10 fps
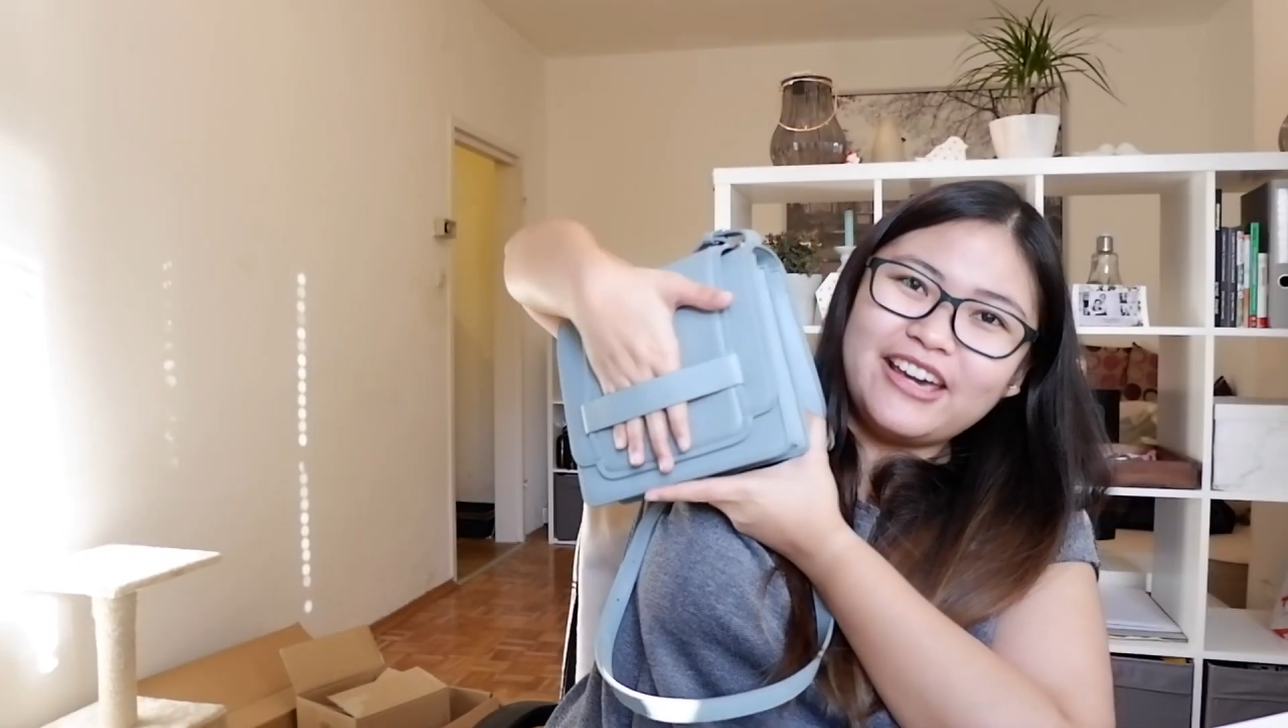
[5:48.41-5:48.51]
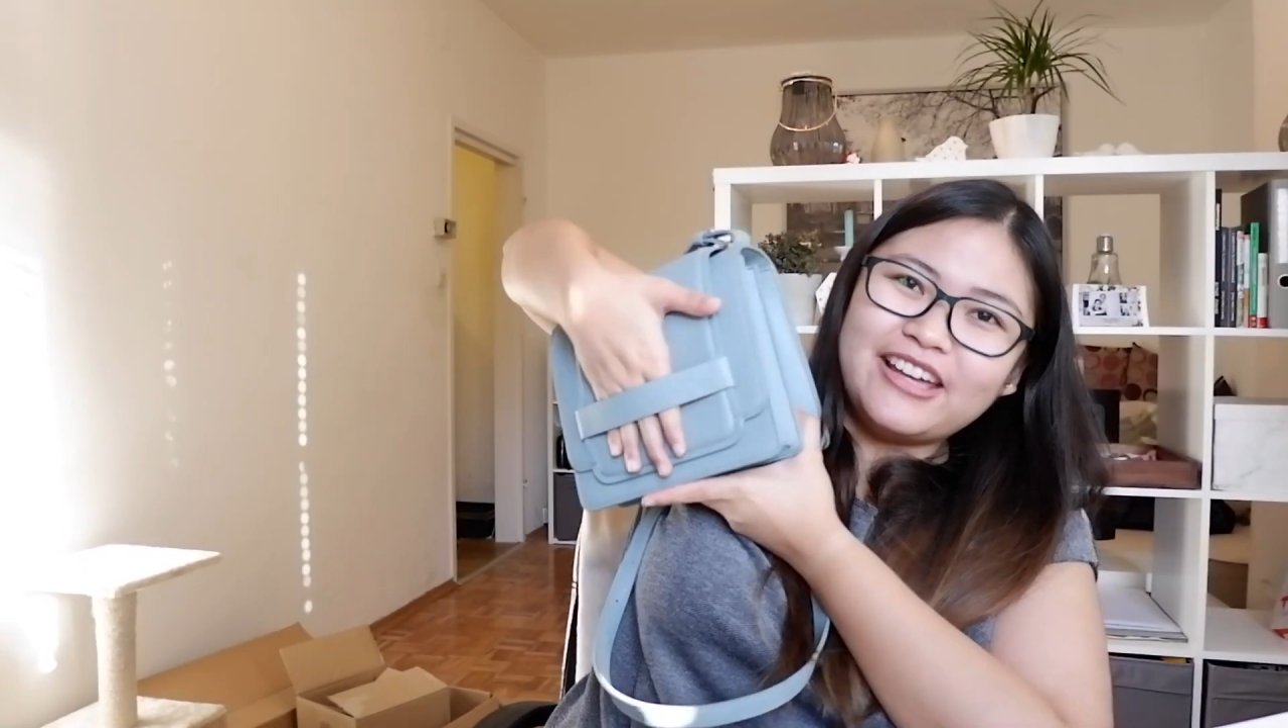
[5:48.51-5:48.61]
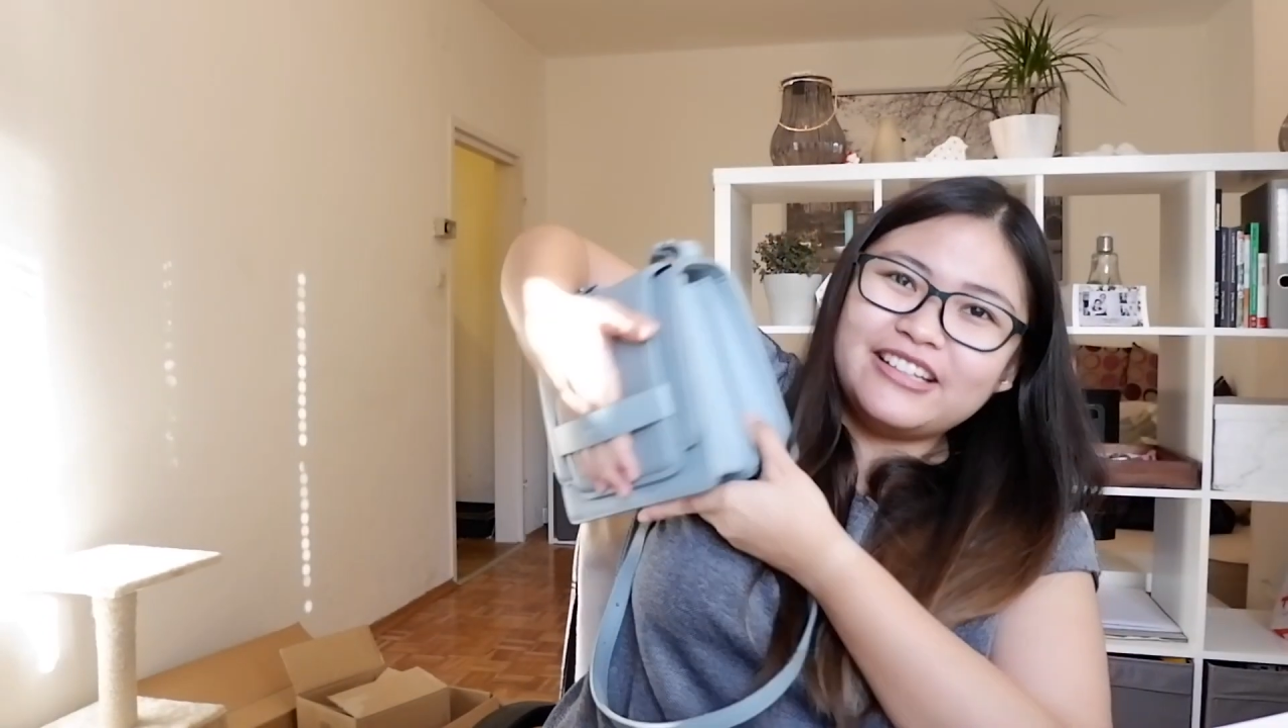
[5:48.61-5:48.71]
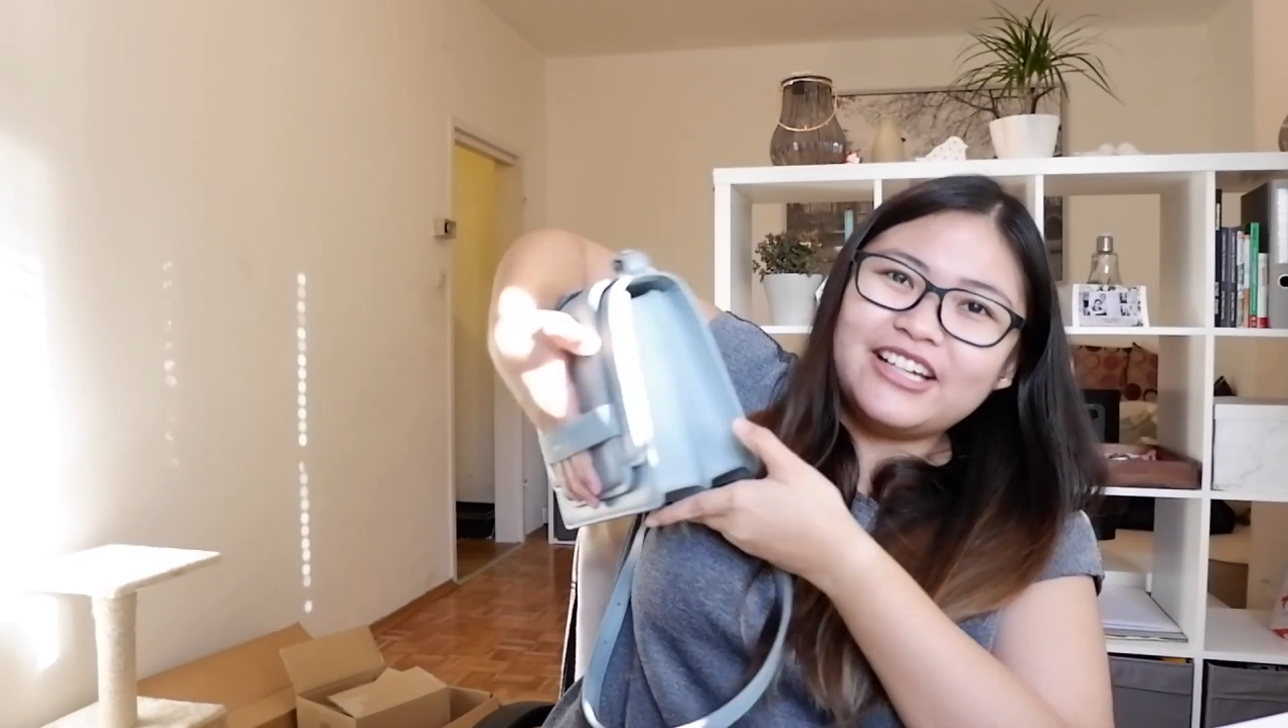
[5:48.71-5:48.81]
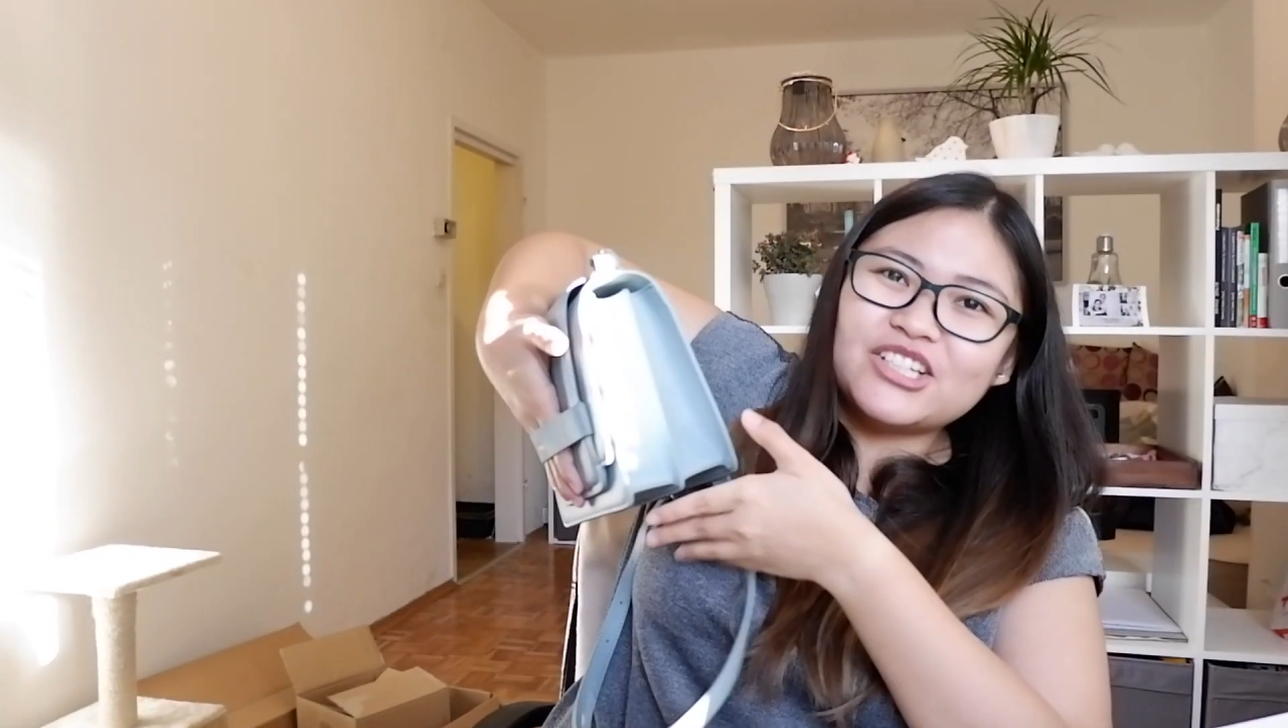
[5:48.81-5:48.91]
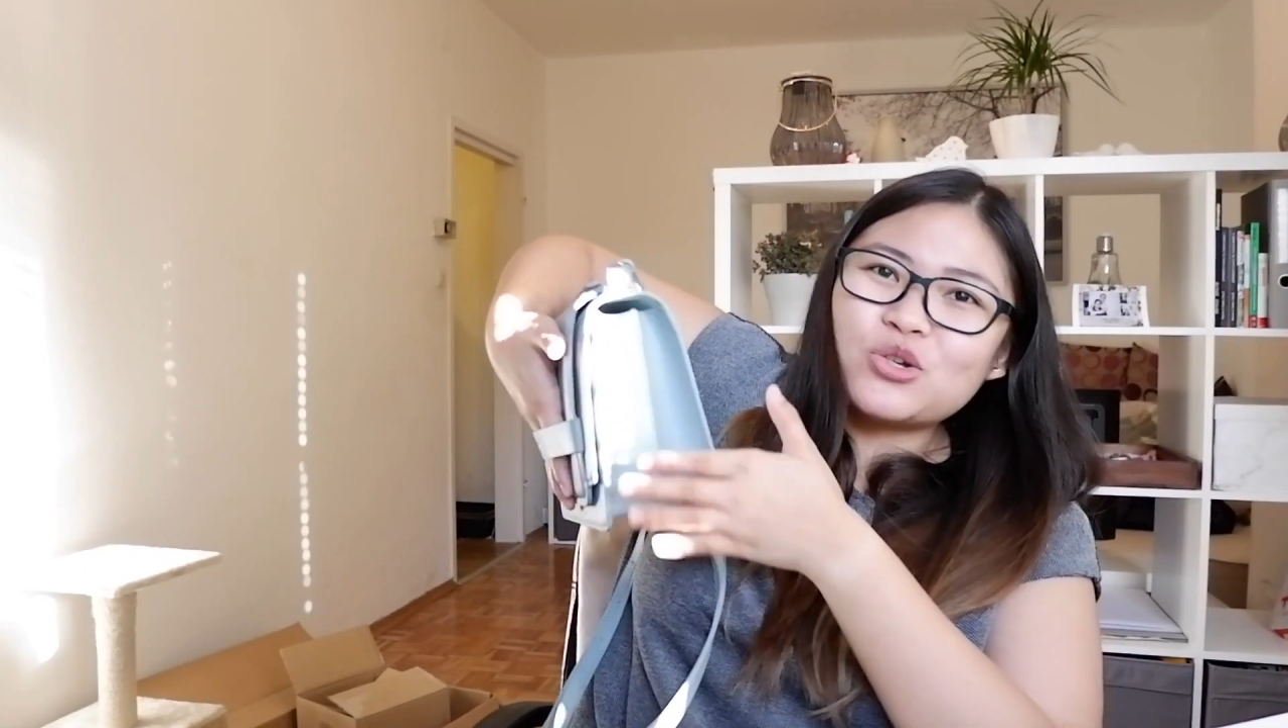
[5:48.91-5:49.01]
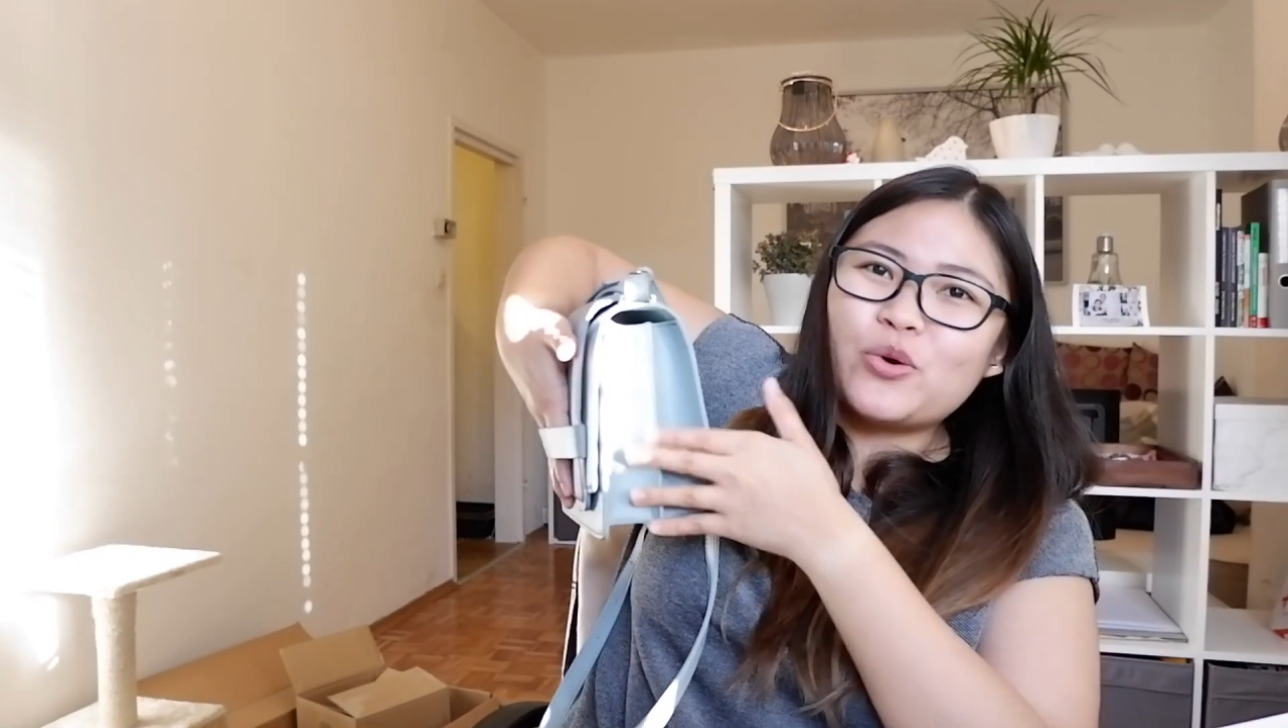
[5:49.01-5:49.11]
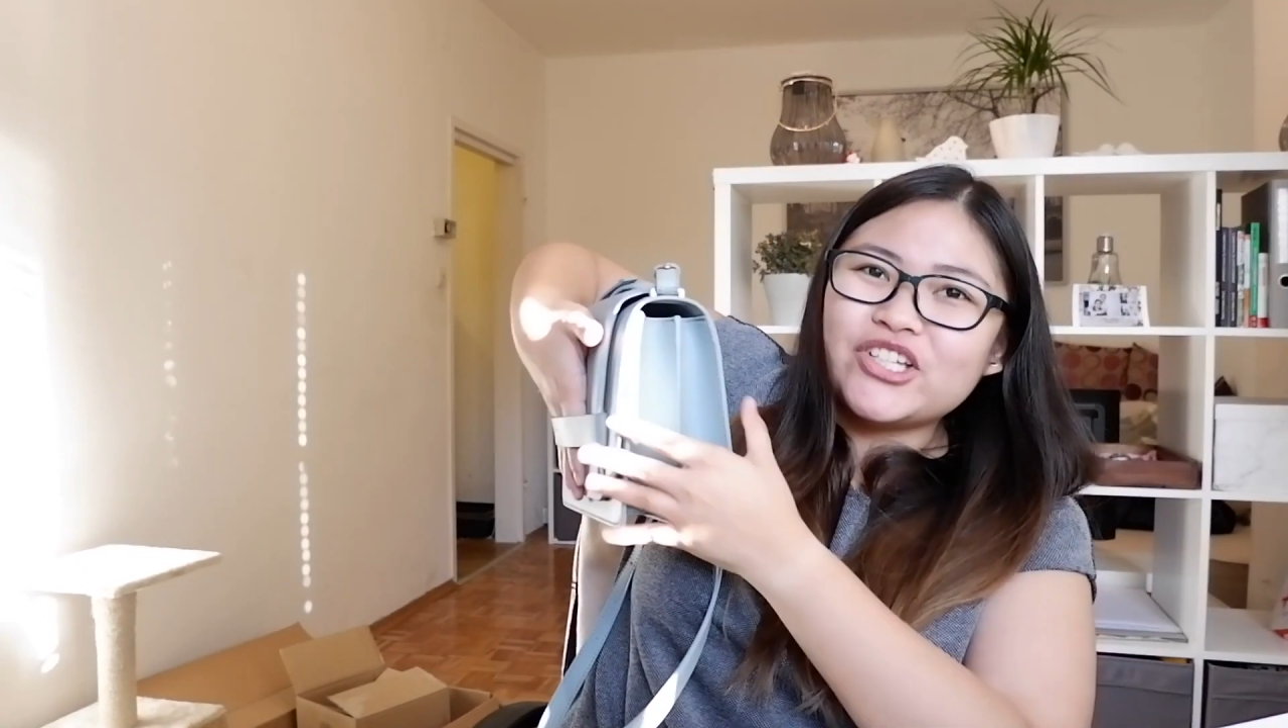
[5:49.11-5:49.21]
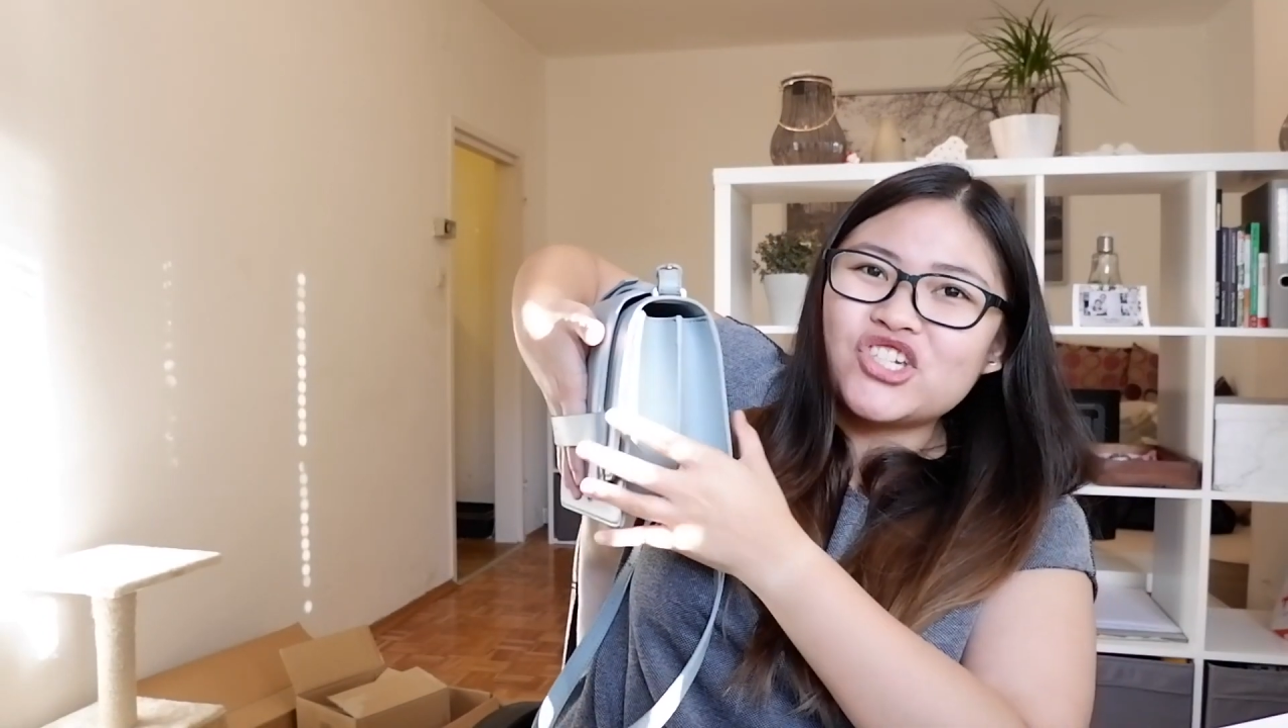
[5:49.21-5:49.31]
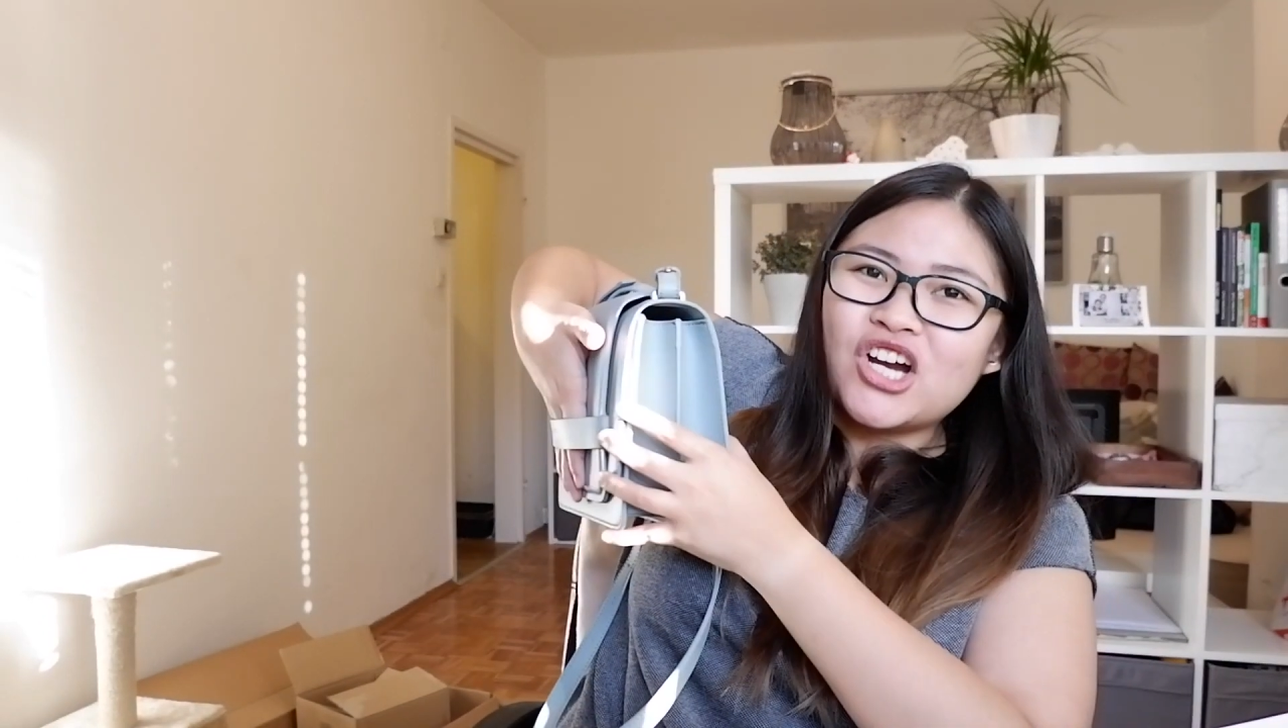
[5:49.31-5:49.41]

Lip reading: and it's quite